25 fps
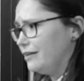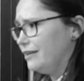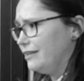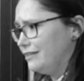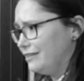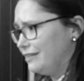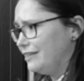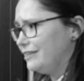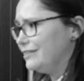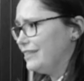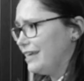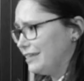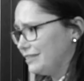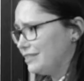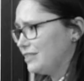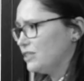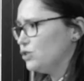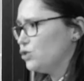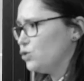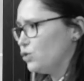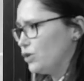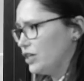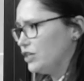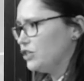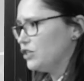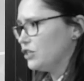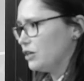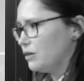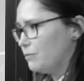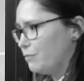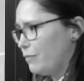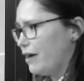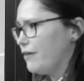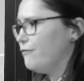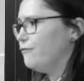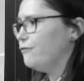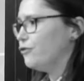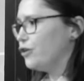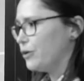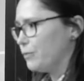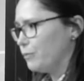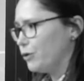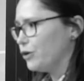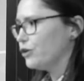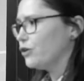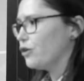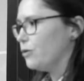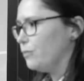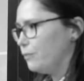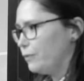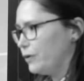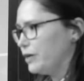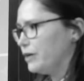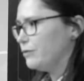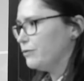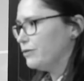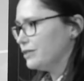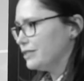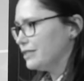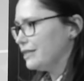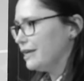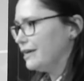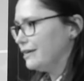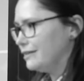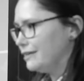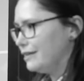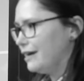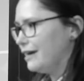as part of the product delivery community in North